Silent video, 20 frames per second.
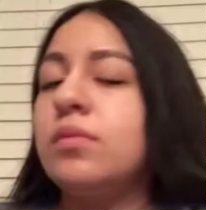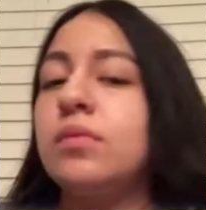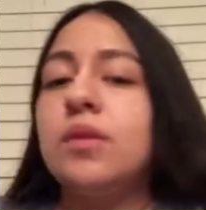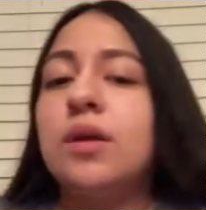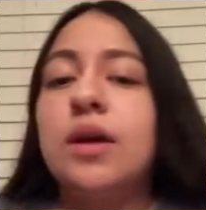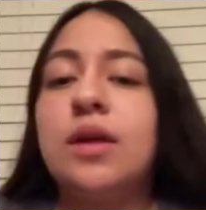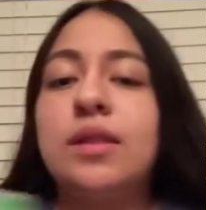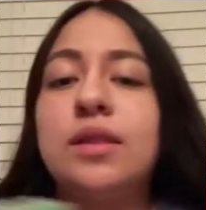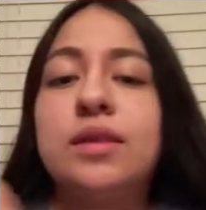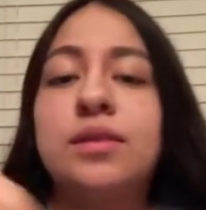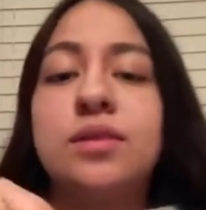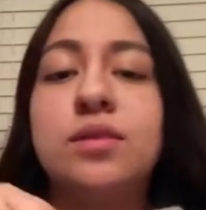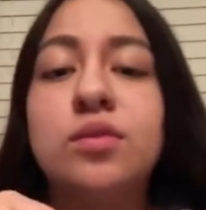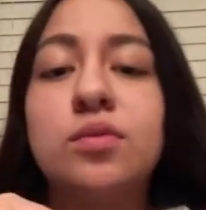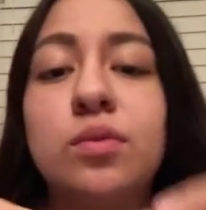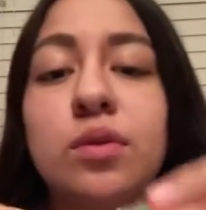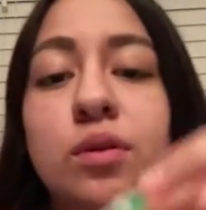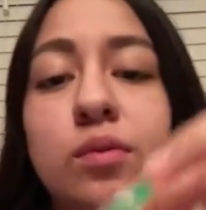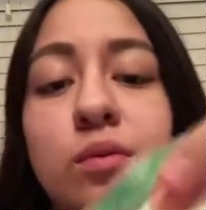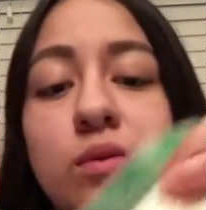And this is
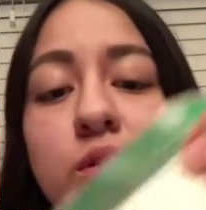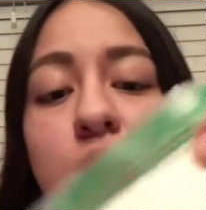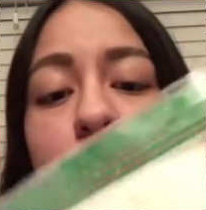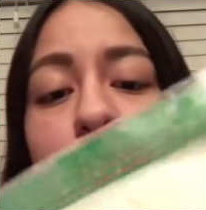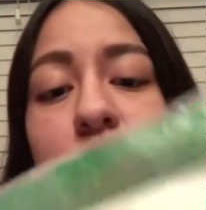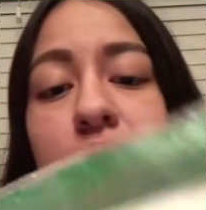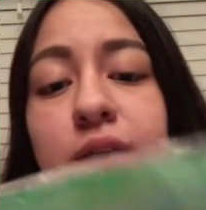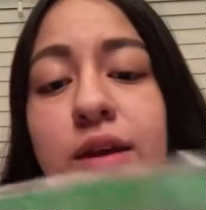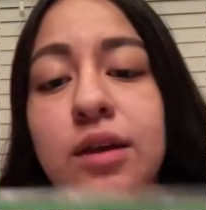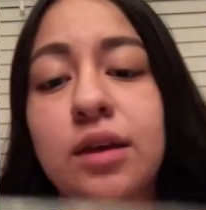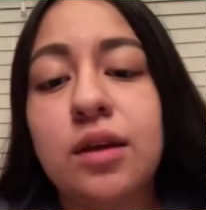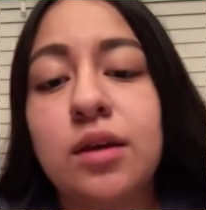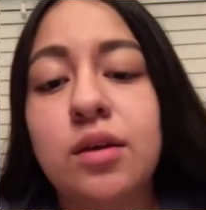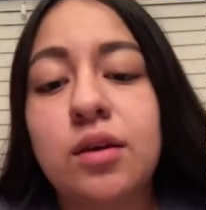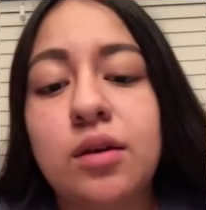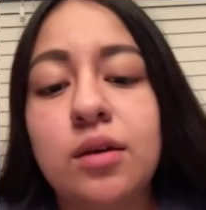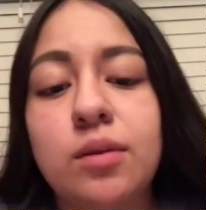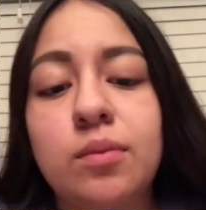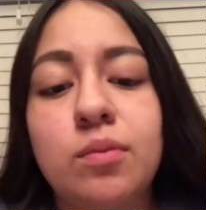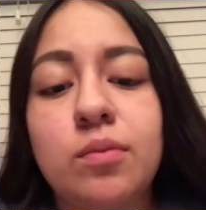what it will look like
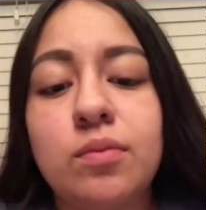in